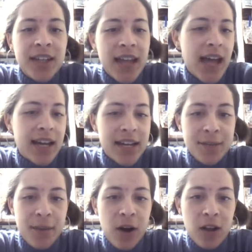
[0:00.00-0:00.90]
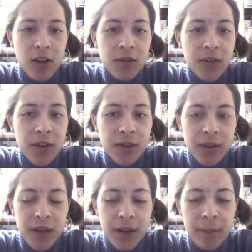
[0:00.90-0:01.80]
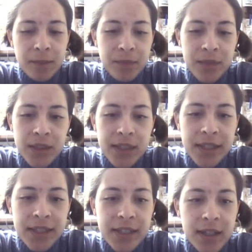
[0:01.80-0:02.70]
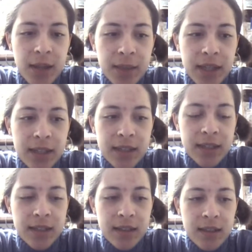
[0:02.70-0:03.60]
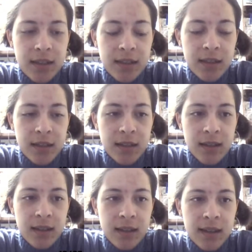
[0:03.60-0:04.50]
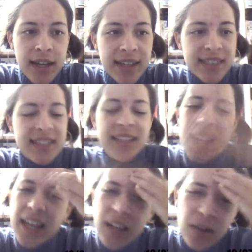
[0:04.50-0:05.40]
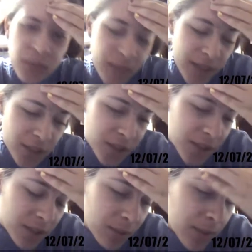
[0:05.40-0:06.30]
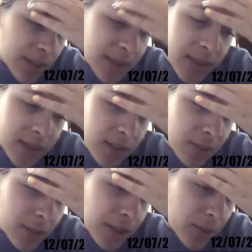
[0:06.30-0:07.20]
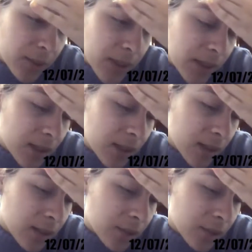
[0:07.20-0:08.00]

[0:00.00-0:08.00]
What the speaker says: that he's been all over DC Comics' latest thing, which, what is it? What are they doing? They're